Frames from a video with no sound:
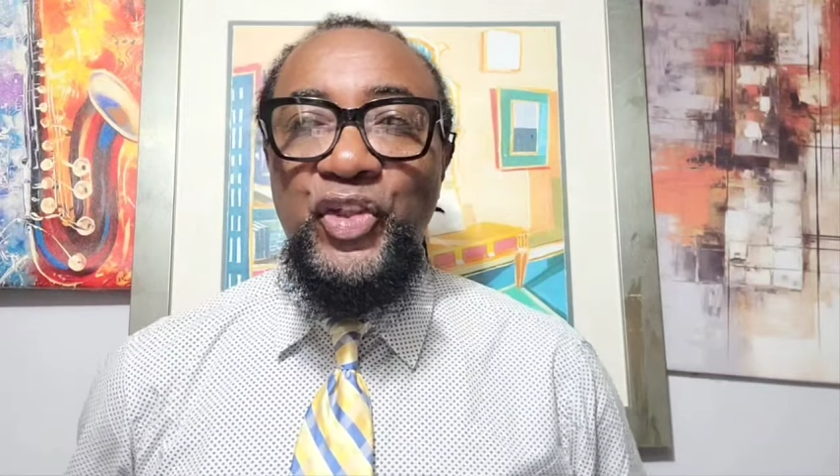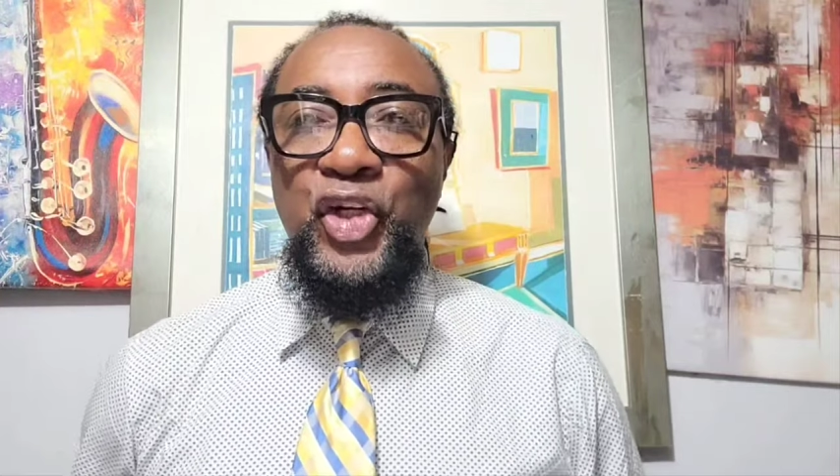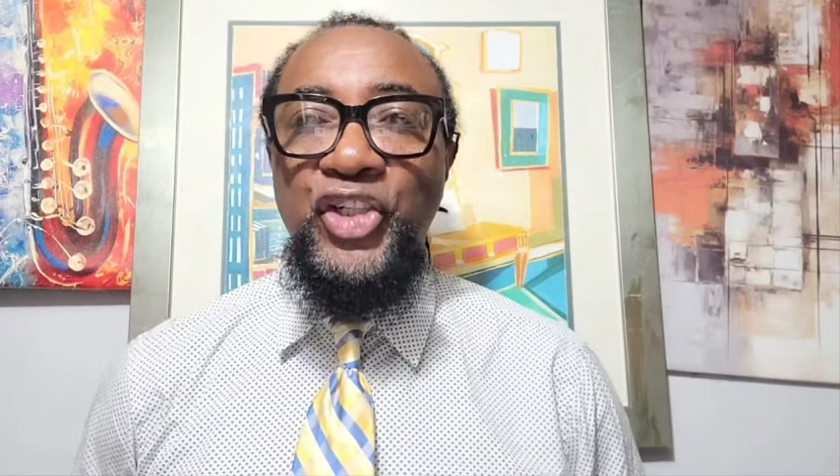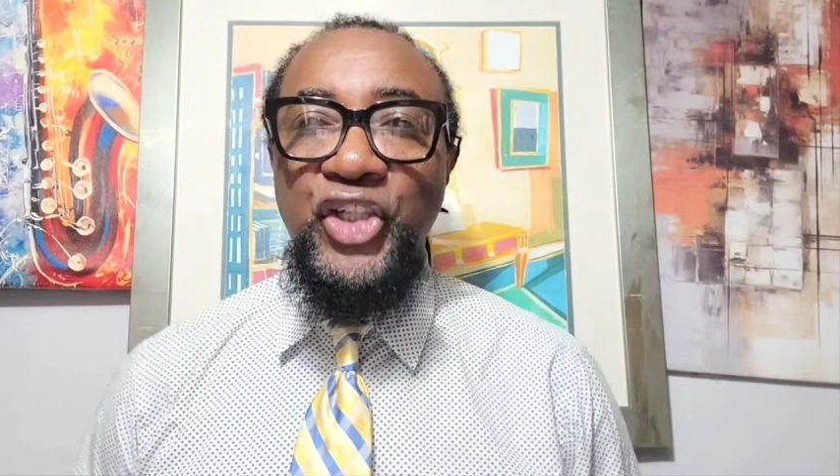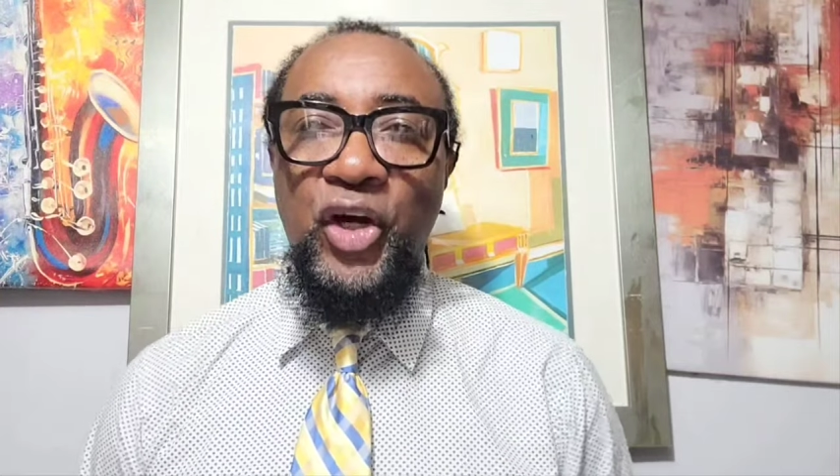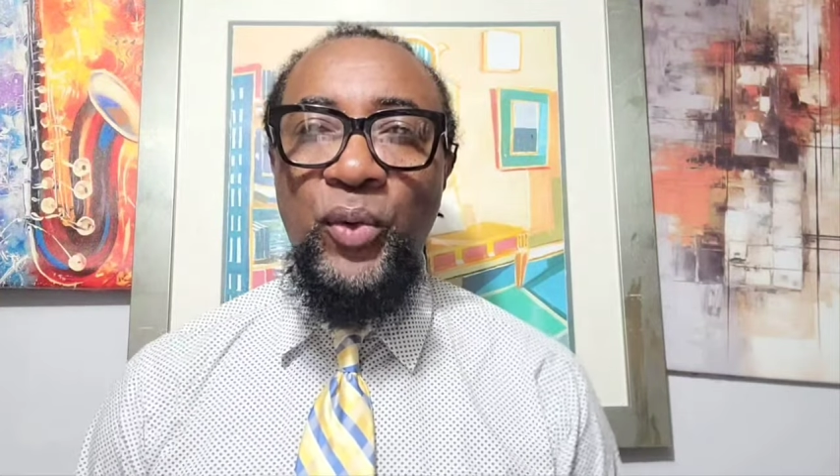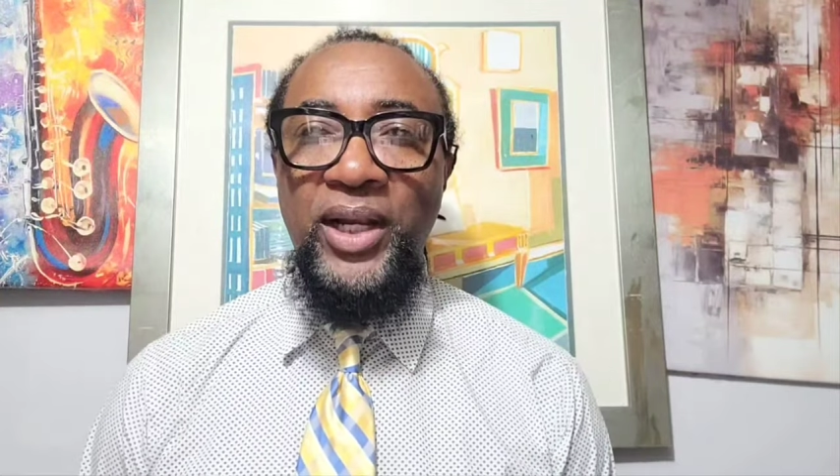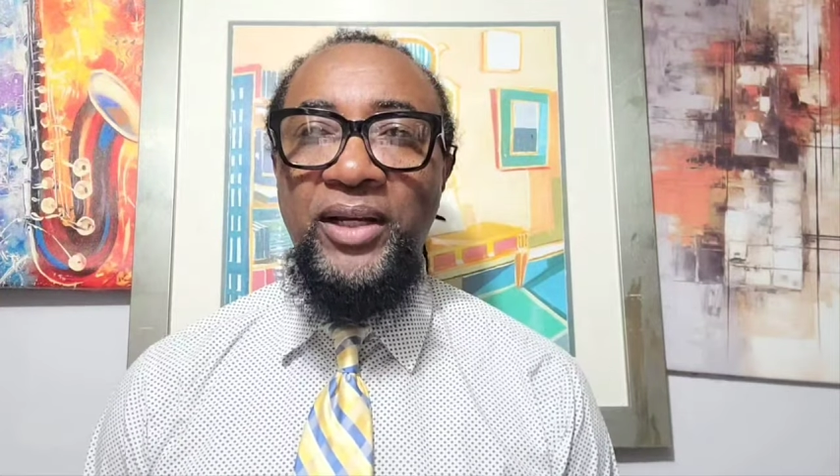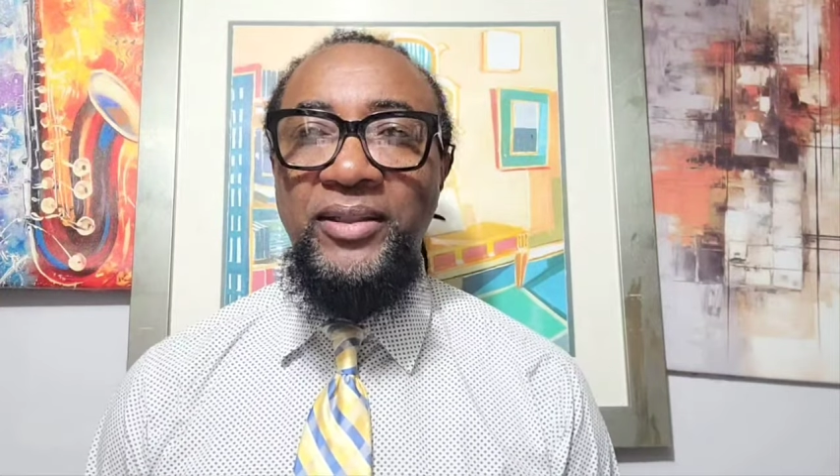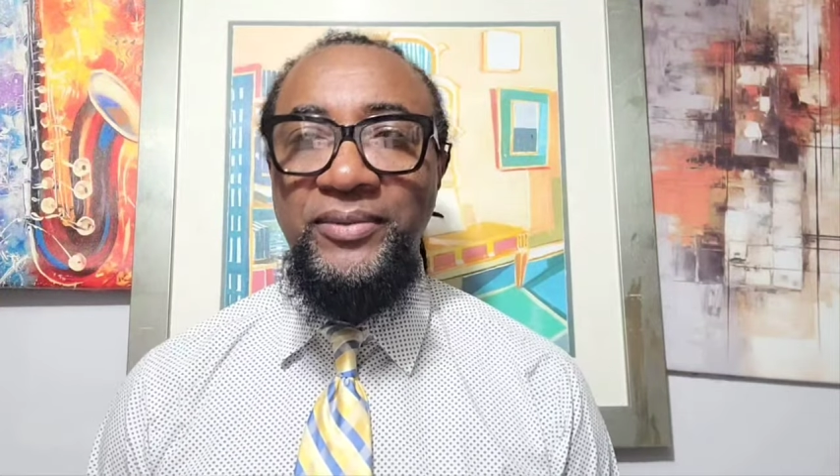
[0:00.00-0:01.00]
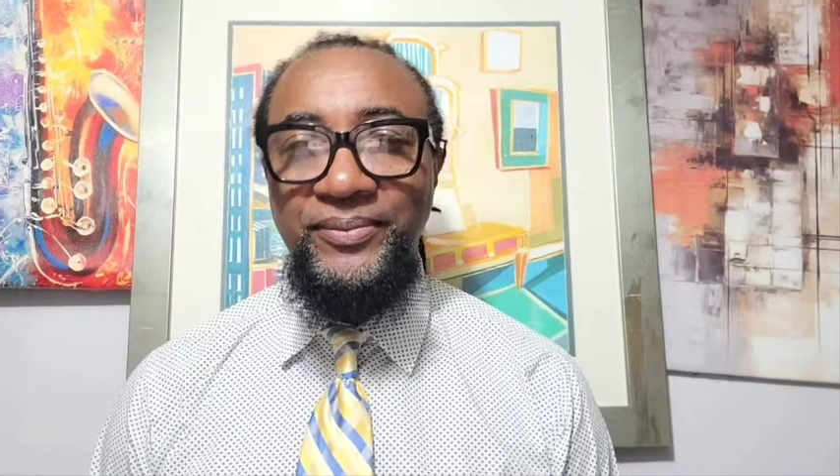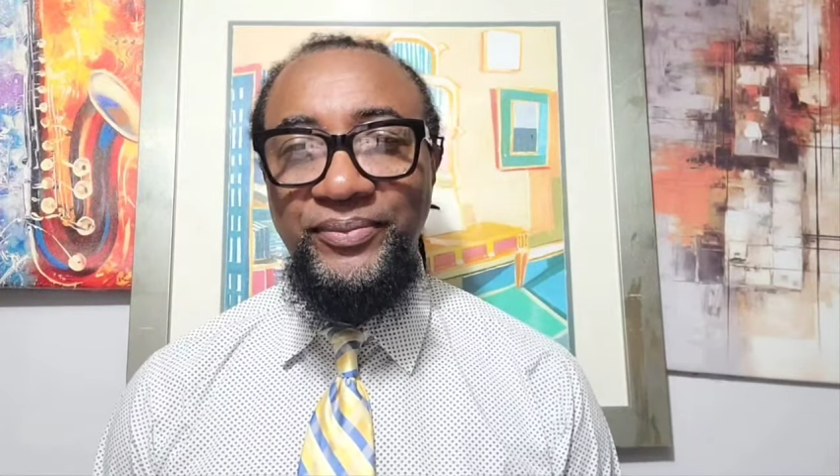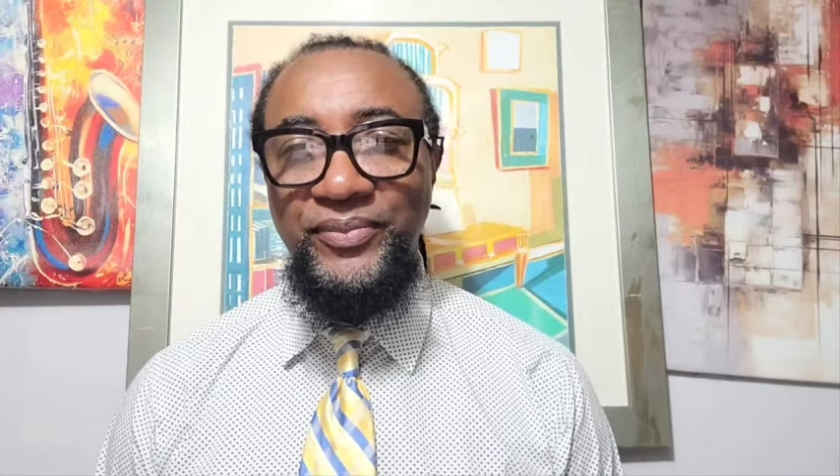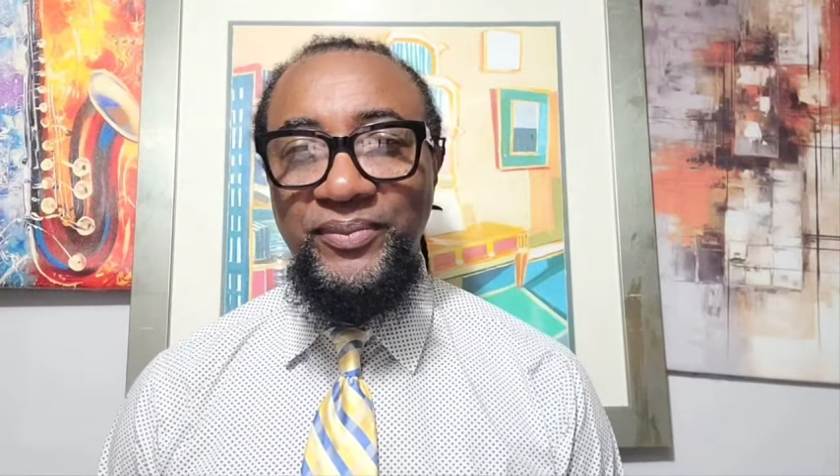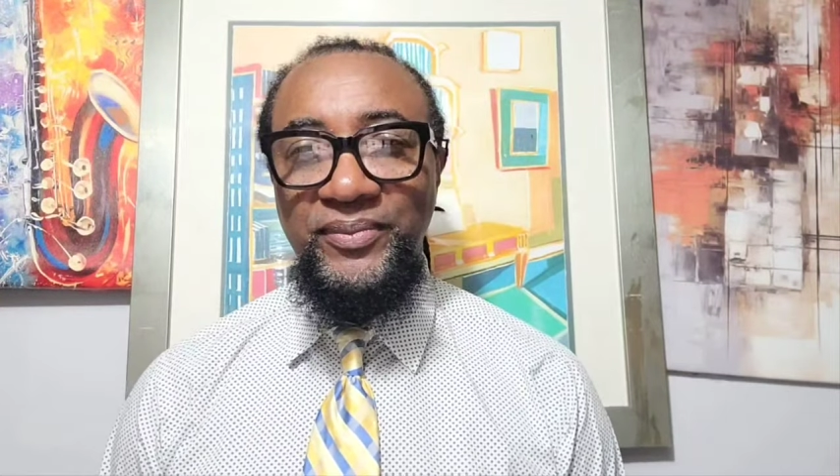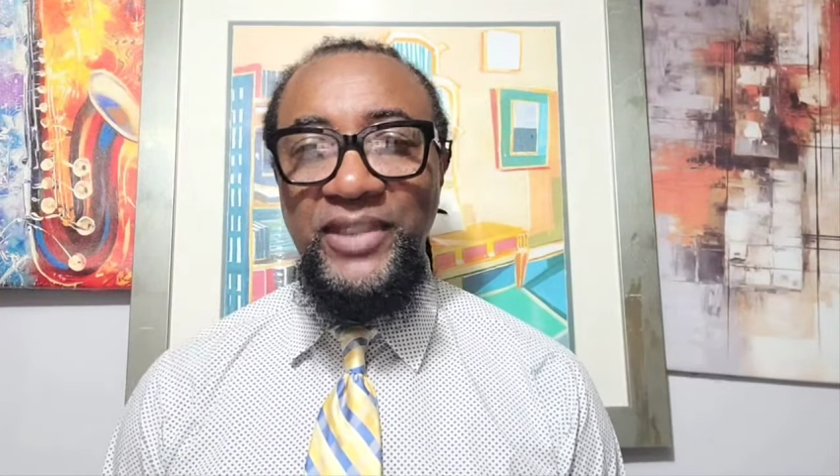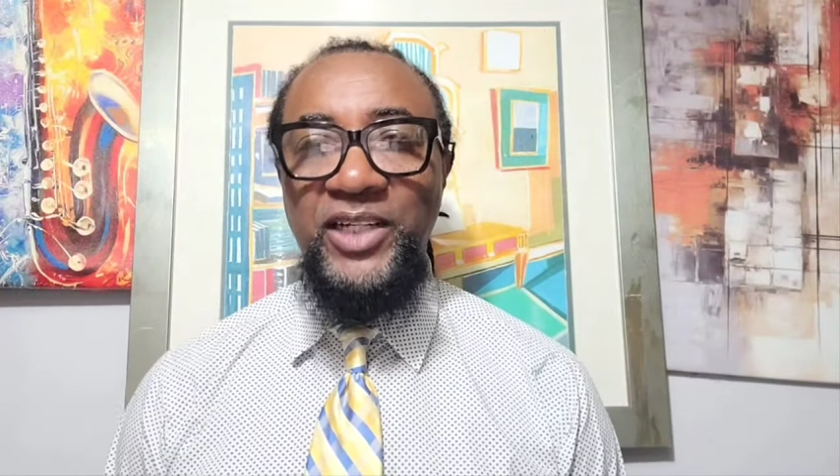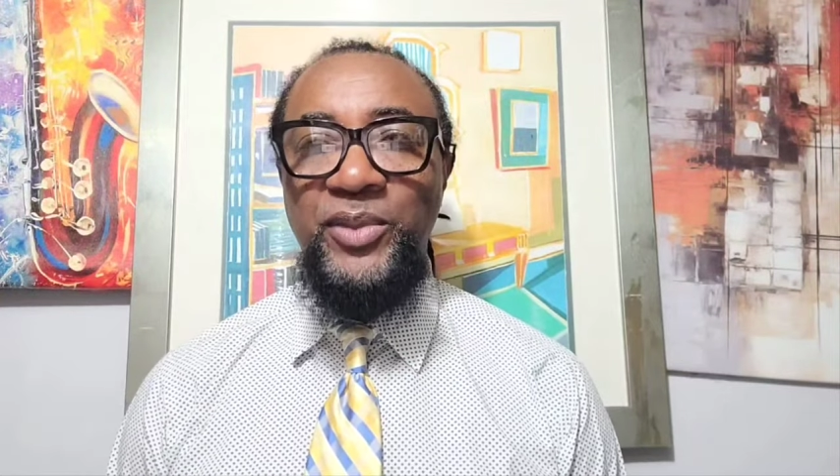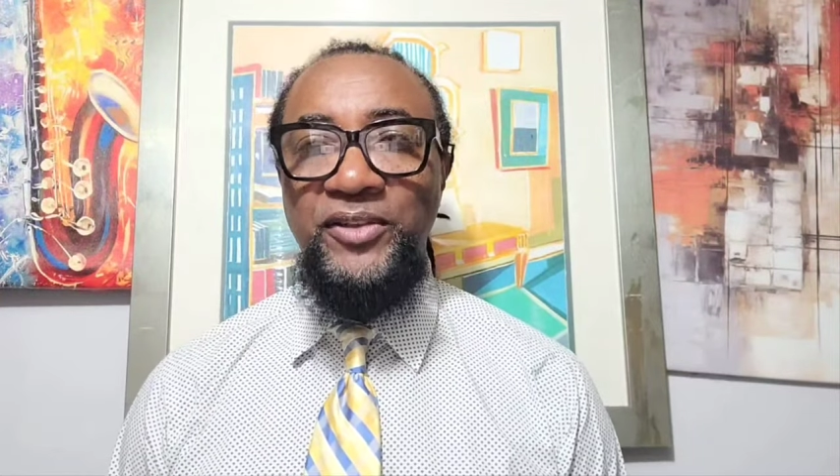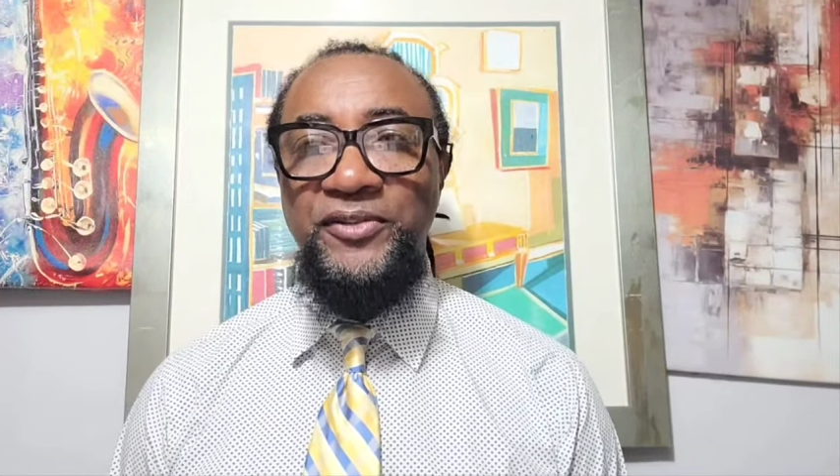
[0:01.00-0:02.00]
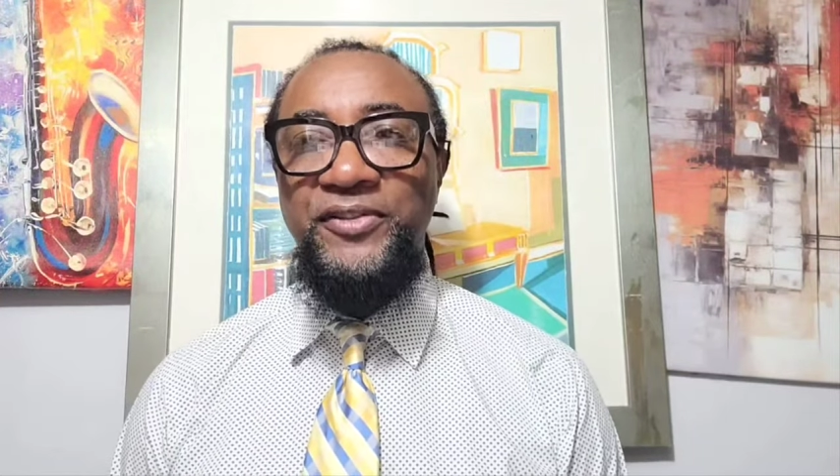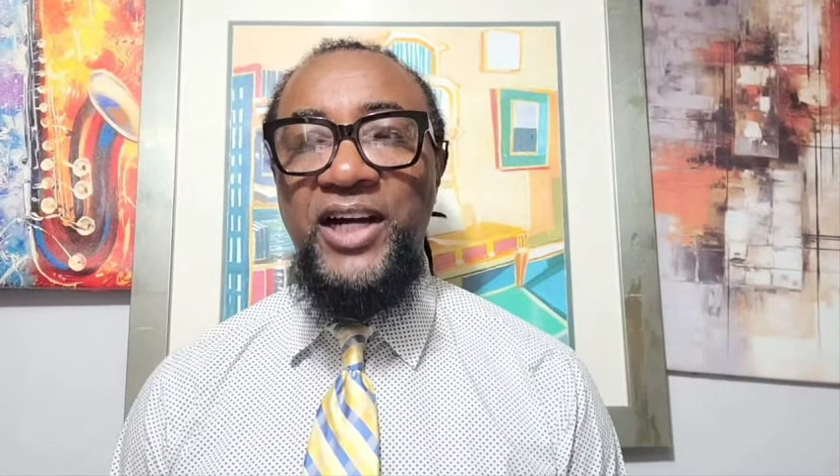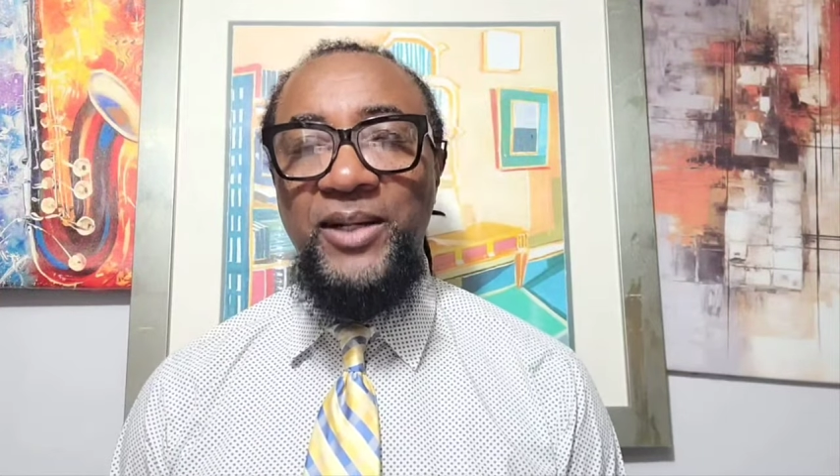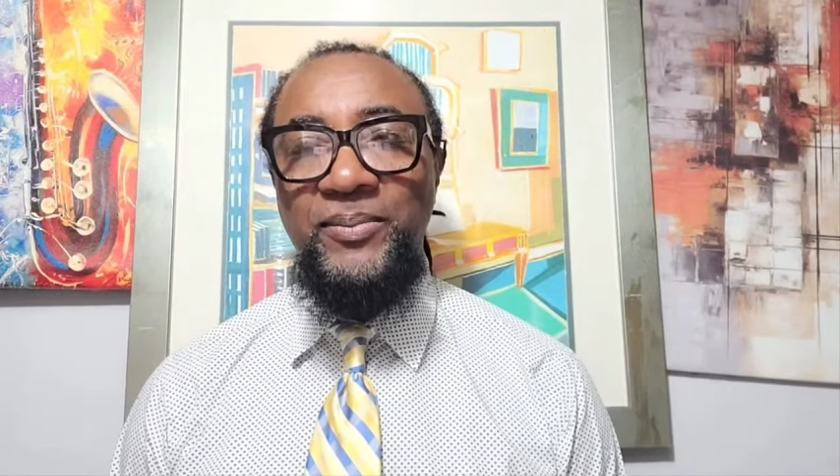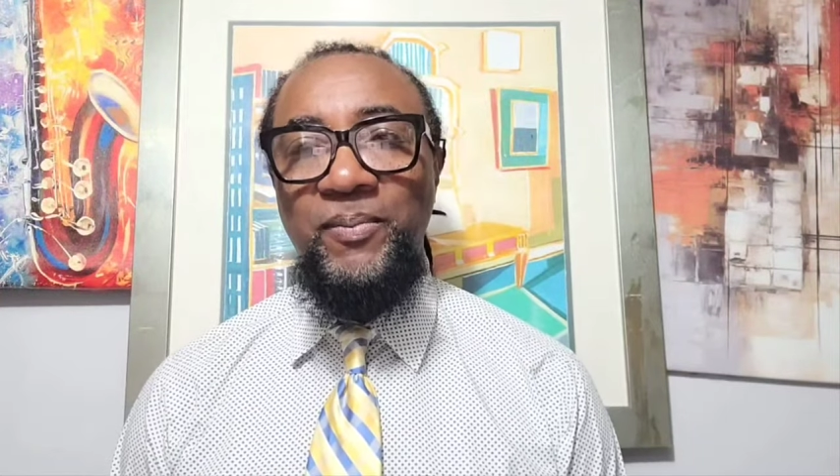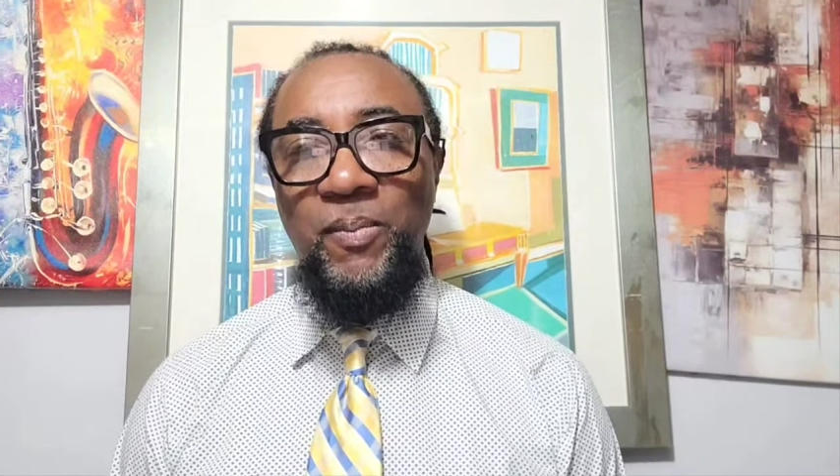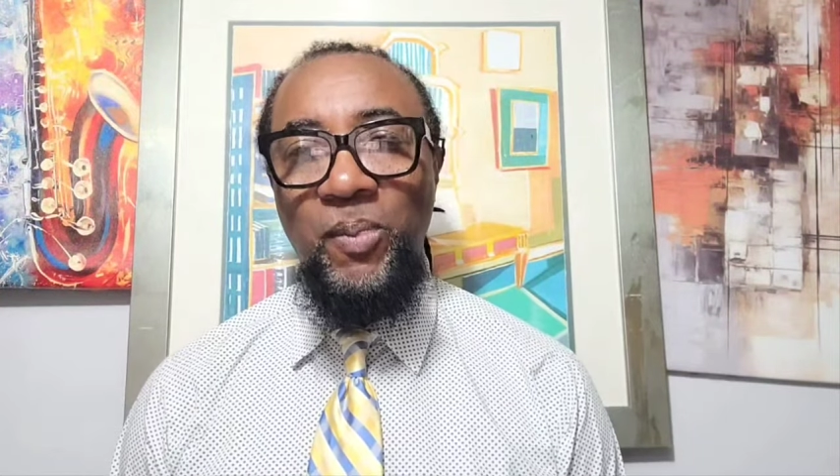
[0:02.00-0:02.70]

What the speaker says: George Orwell, Animal Farm.